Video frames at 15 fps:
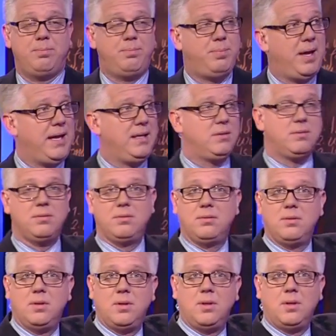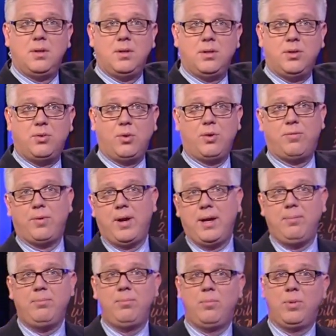paint the
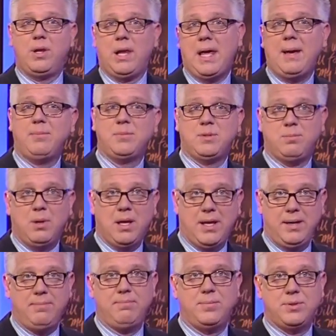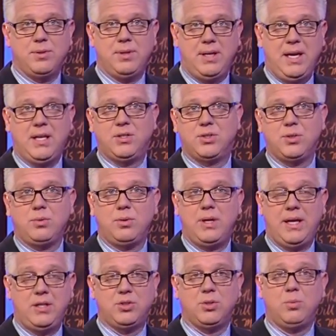doorframe with lamb's blood, so the
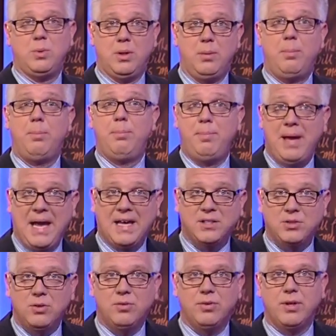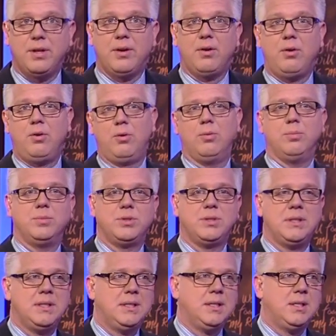angel will pass over their homes,
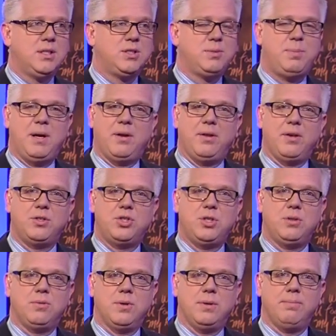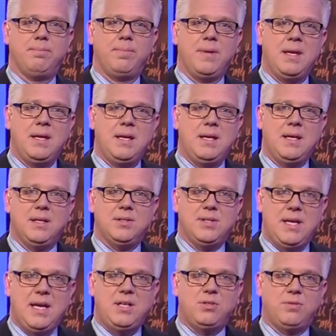spare their children. As
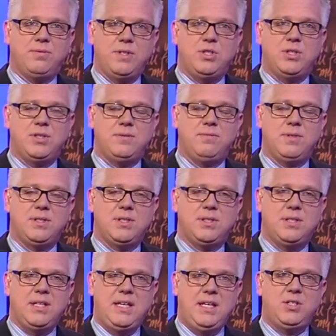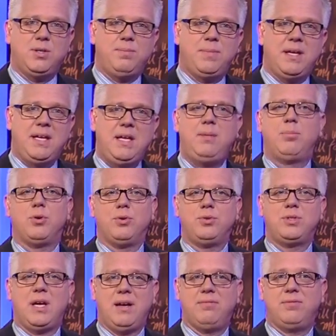the angel visits Egypt, the
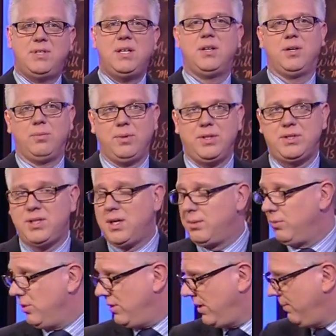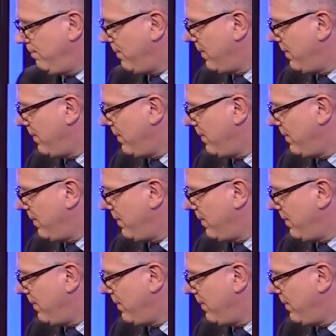Hebrews have dinner with a ceremony.